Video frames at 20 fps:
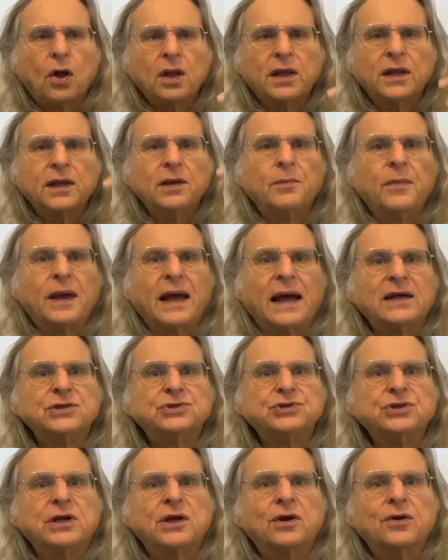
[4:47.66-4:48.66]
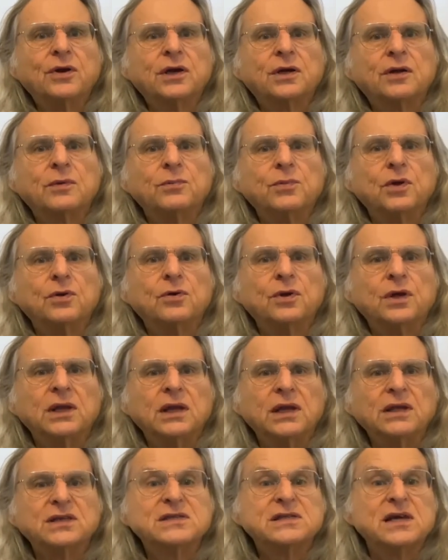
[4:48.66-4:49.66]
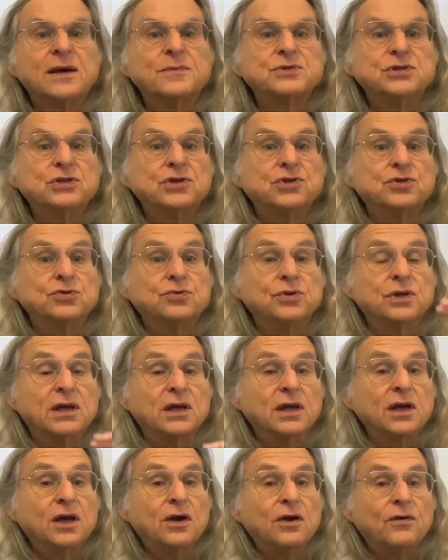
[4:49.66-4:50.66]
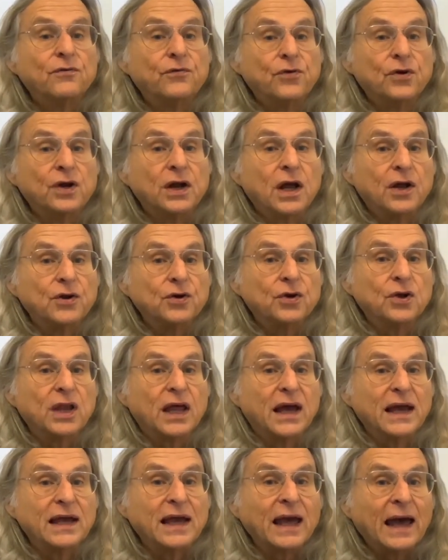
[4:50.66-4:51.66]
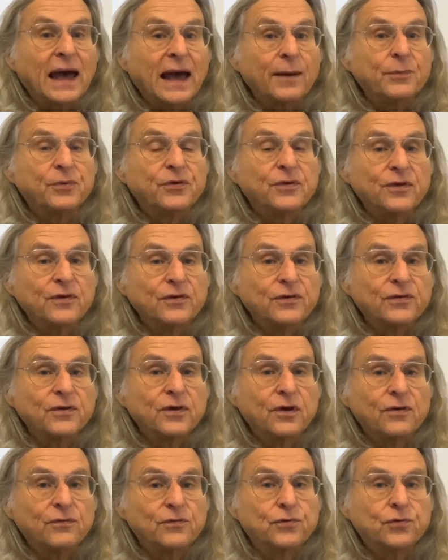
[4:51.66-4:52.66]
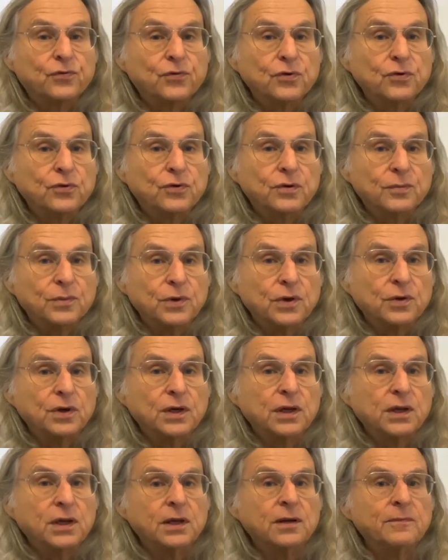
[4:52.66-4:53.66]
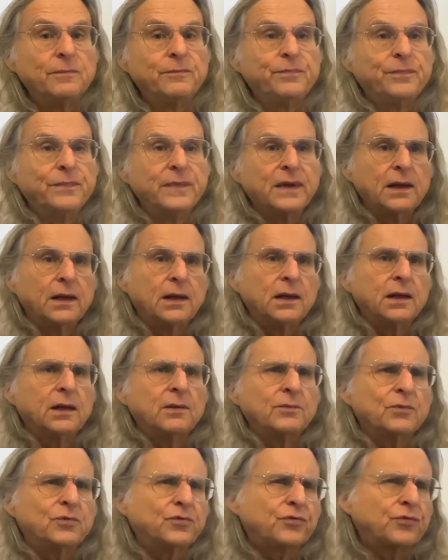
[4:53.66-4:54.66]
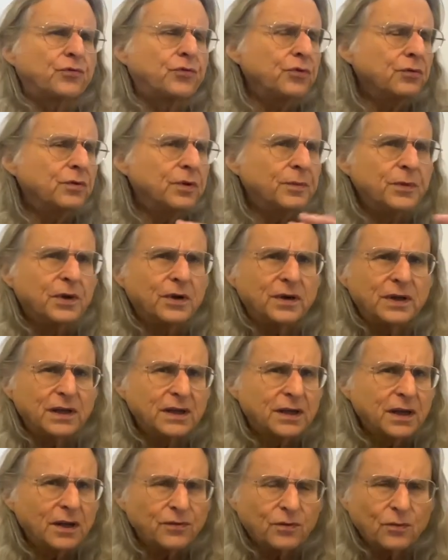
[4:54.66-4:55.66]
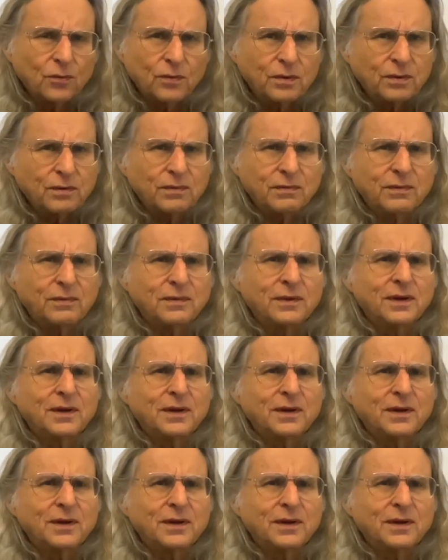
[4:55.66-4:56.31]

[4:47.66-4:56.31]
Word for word: all an imaginary community substituting for an underlying absence of true community. True community doesn't